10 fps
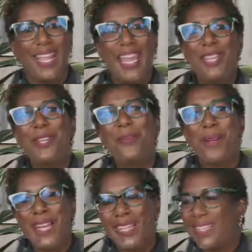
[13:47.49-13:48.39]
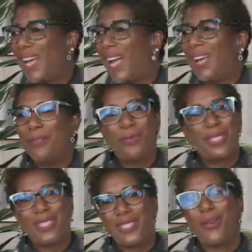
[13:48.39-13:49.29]
And you know what? I
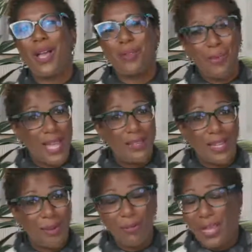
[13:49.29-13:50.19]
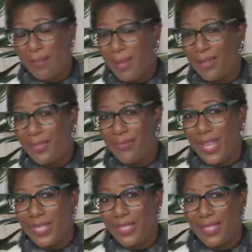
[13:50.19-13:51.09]
read about
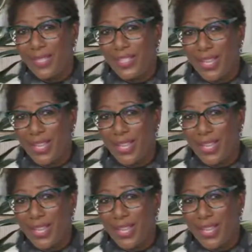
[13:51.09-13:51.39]
the